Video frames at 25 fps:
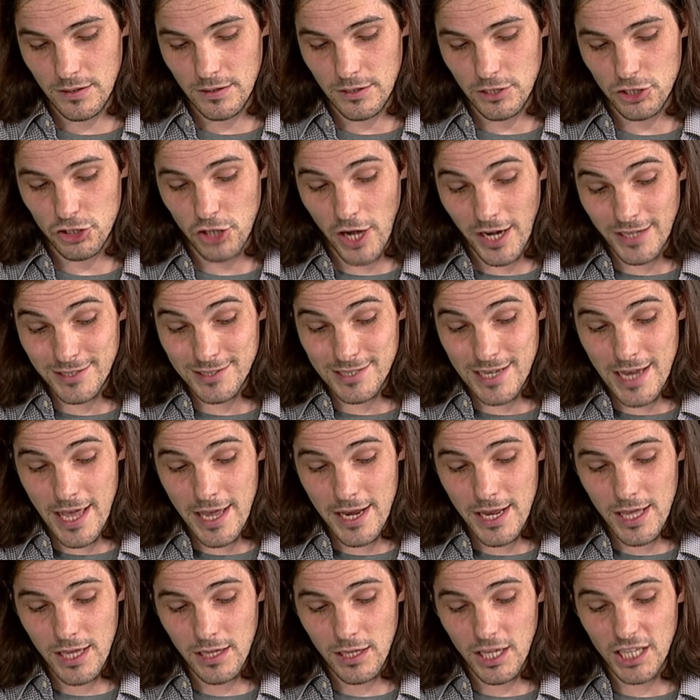
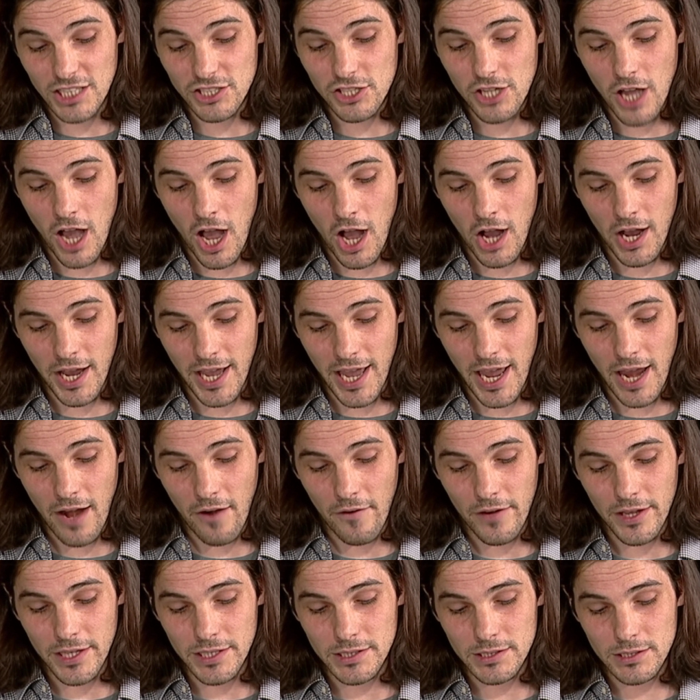translating into
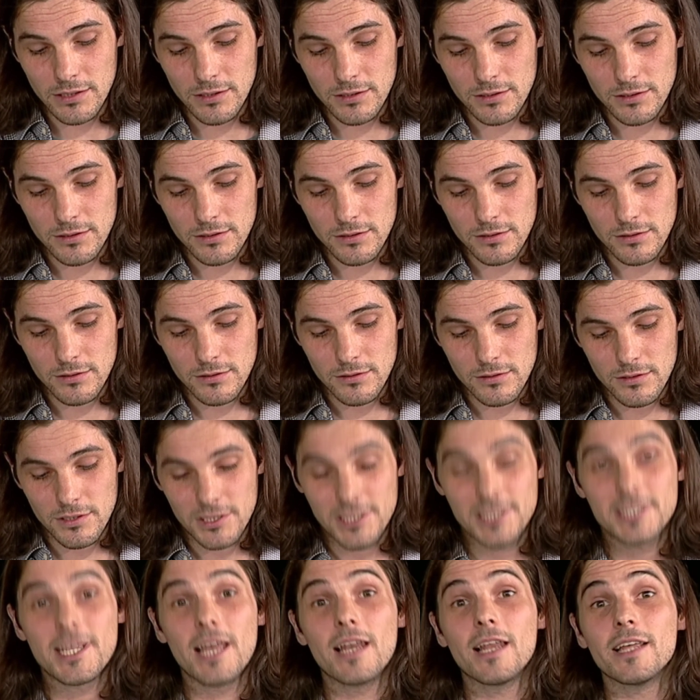Hungarian
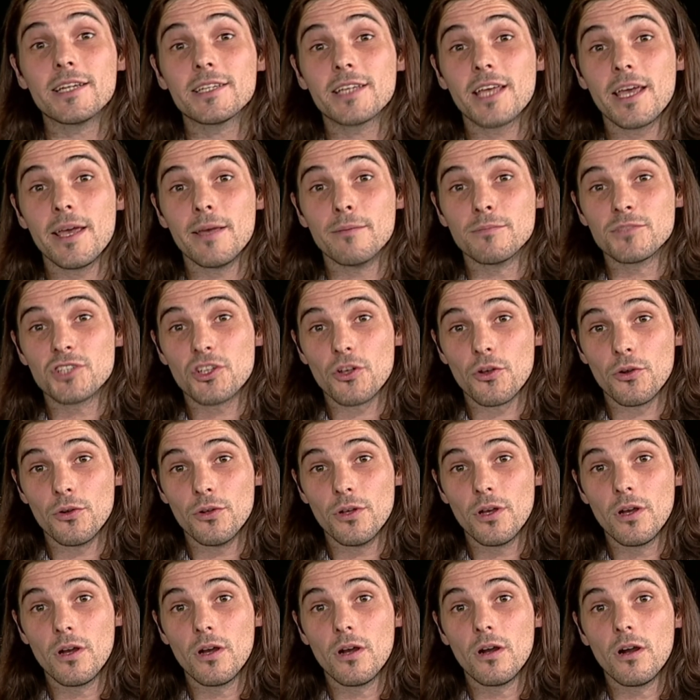till it came to
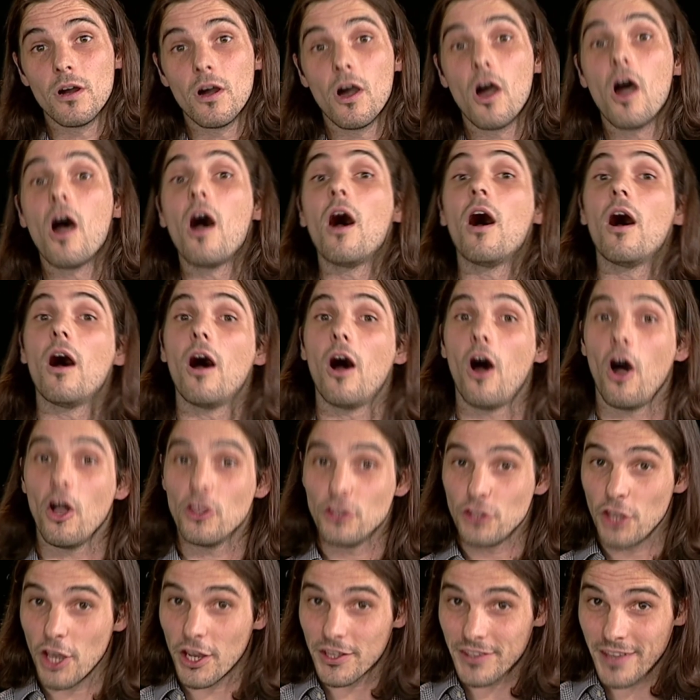
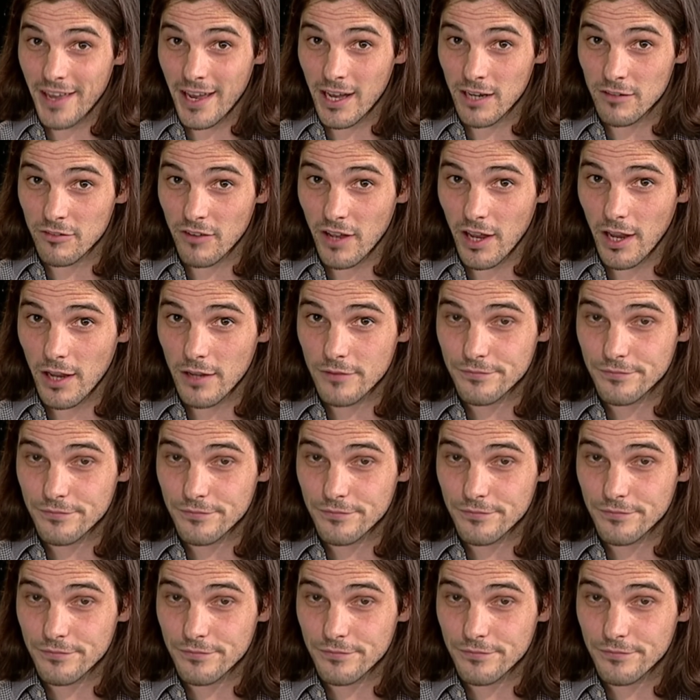anyanyelve,